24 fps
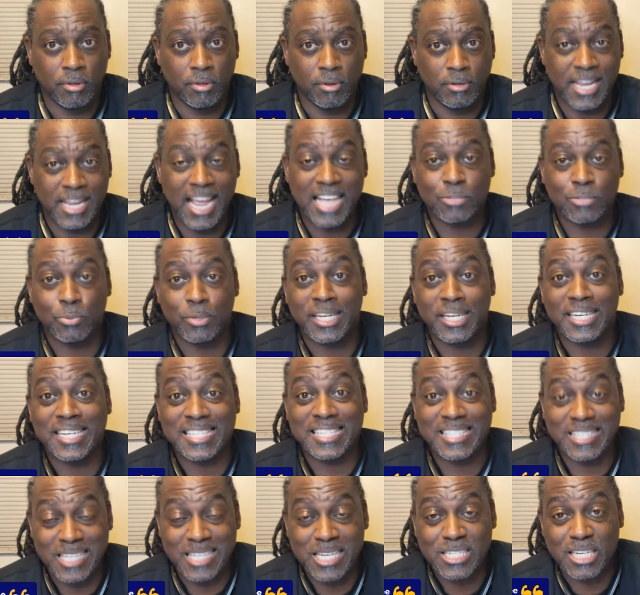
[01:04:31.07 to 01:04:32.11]
That's what a
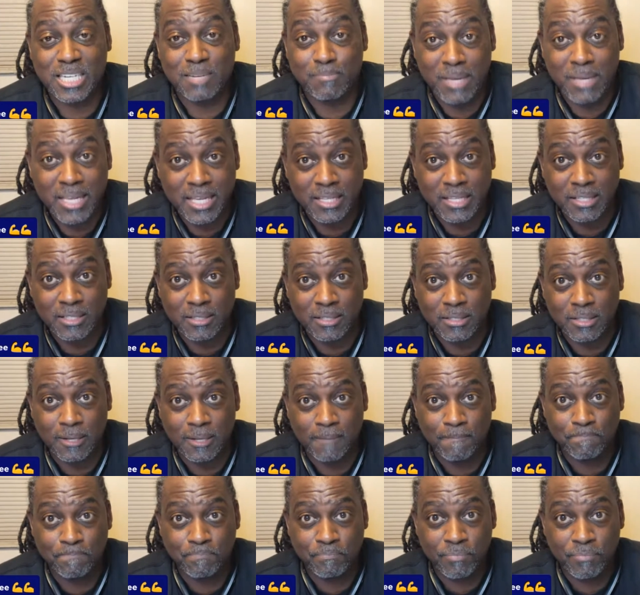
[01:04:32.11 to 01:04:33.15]
decision means.
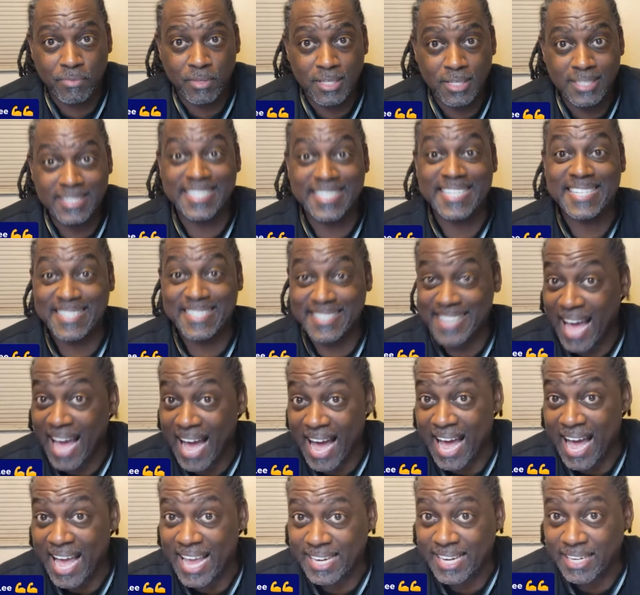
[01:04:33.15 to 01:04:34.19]

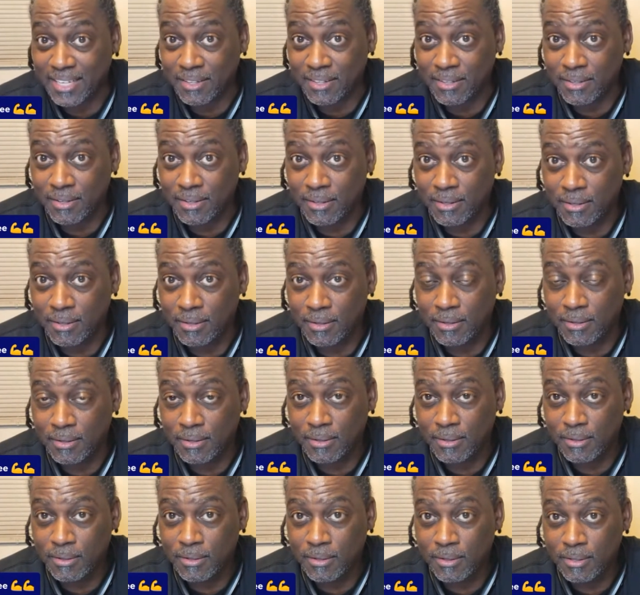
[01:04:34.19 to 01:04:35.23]
Decide.
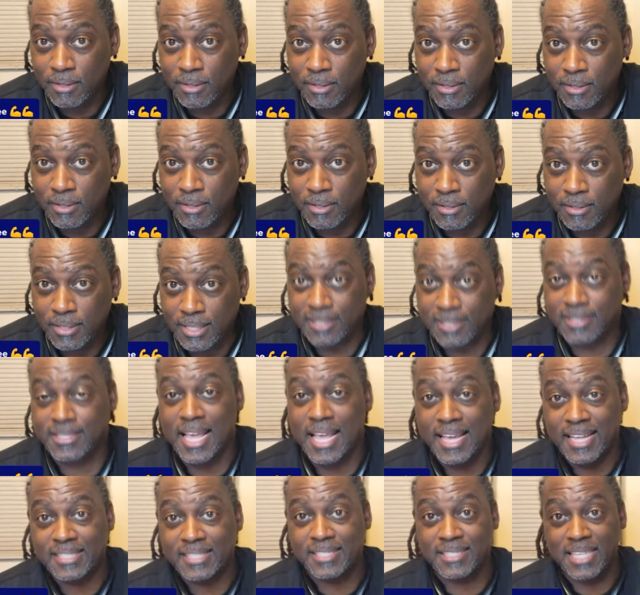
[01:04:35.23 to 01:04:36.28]
The
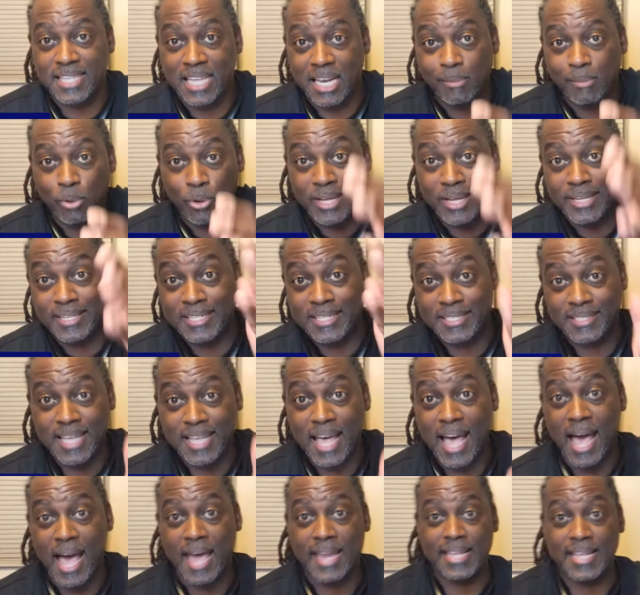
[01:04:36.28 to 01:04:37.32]
second syllable in
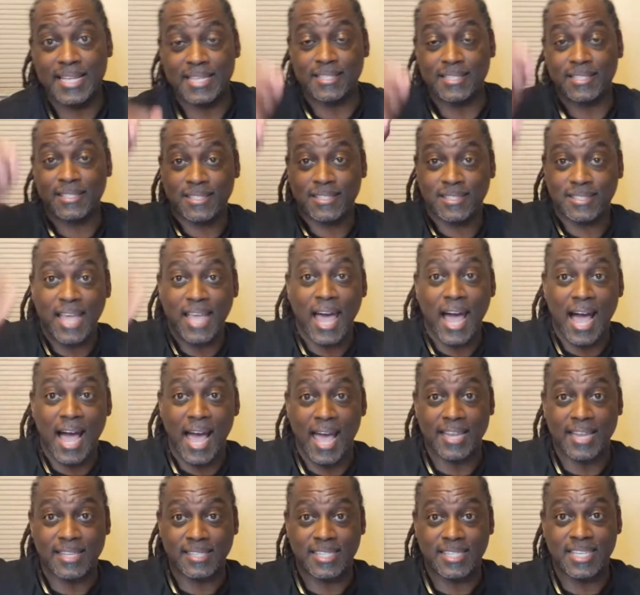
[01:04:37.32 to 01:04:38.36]
decide is
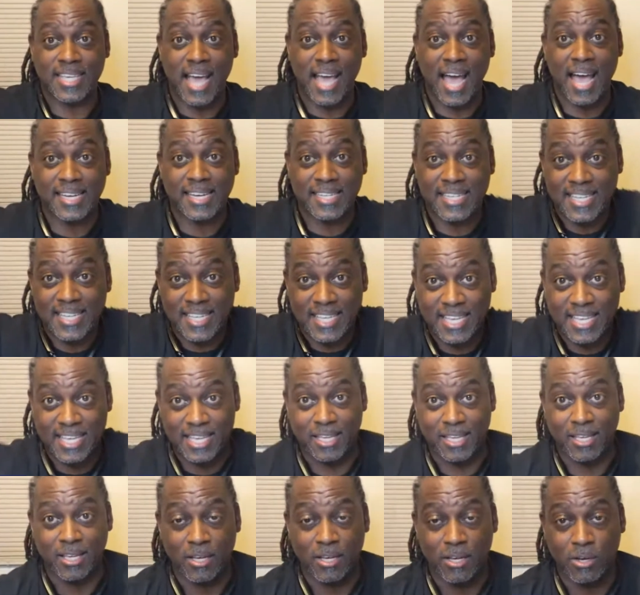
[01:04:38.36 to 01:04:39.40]
side,
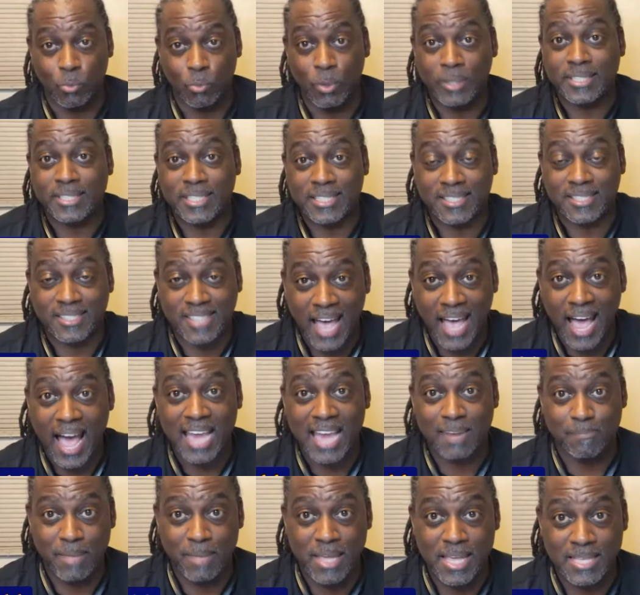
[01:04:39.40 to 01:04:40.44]
C-I-D-E. What does
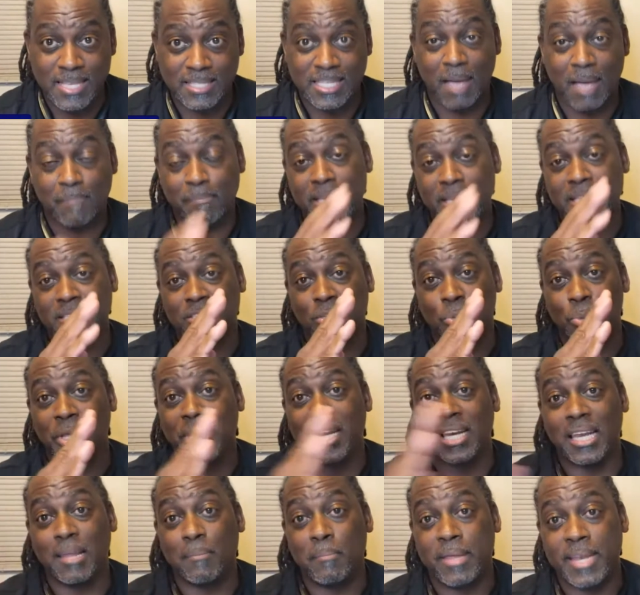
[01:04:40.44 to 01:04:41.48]
side mean? That means to
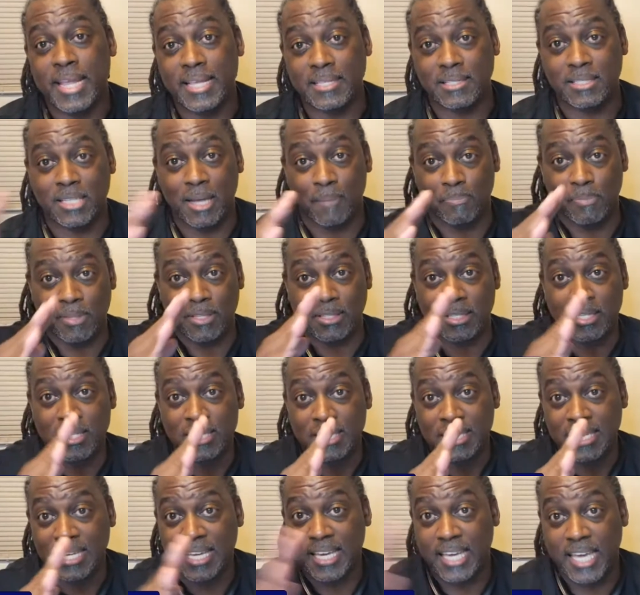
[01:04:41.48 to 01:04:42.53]
eliminate something,
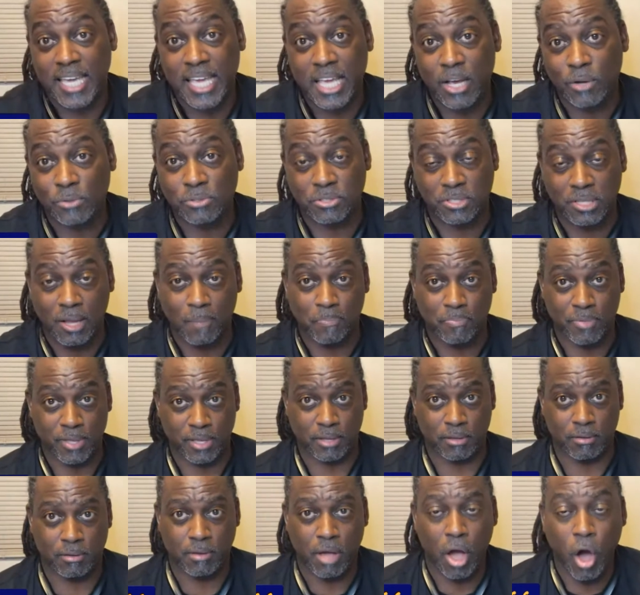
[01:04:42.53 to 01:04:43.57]
kill
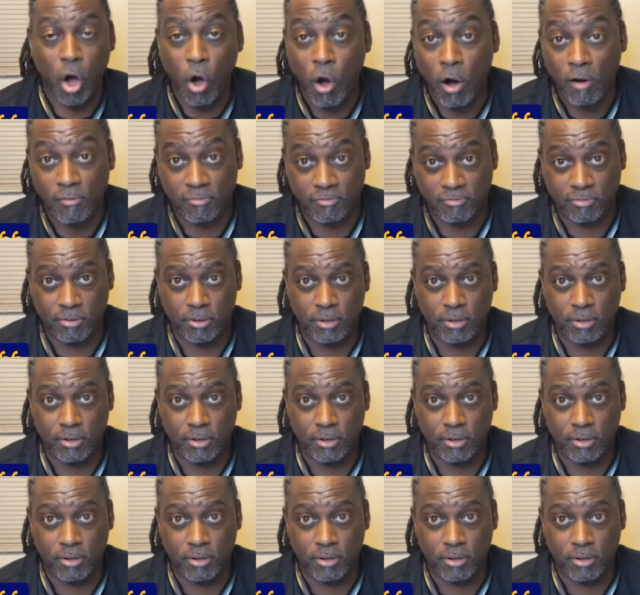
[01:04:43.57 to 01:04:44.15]
something off.